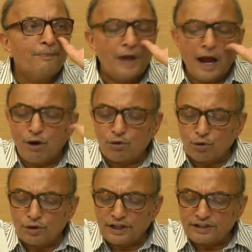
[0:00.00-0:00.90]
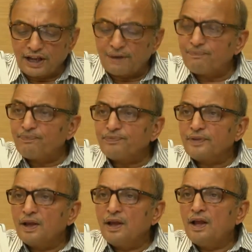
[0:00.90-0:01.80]
How could this help?
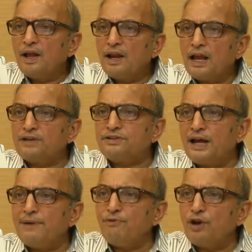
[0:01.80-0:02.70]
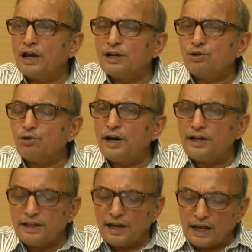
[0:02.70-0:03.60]
Last time we concluded
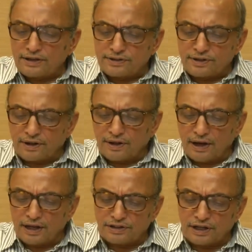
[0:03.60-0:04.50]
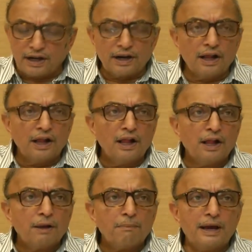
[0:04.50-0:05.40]
in the last lecture
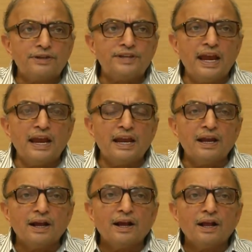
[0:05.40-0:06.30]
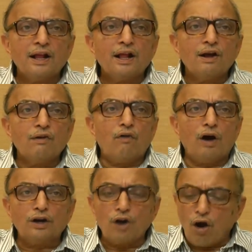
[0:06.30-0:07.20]
by saying
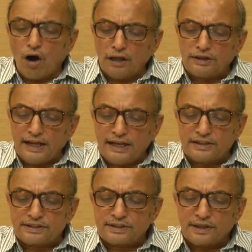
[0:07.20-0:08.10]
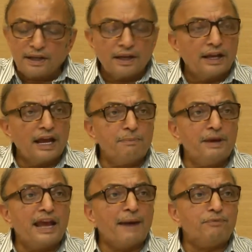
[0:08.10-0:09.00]
what all things can be
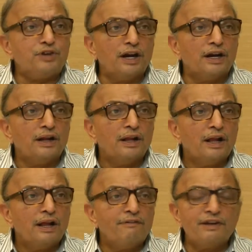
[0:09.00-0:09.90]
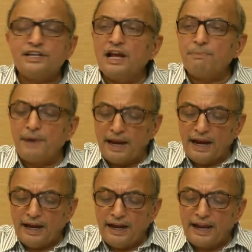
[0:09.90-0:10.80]
captured which can be
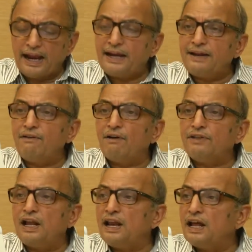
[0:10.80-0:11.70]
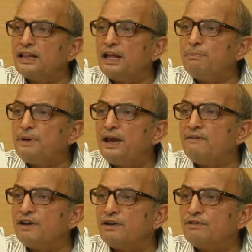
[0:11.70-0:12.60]
indicative of the learning
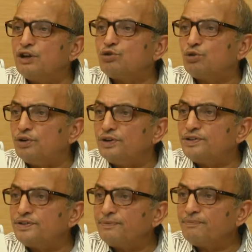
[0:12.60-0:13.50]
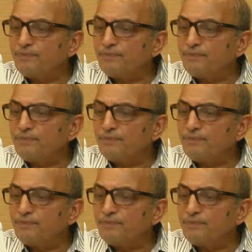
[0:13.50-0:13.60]
behavior of the students.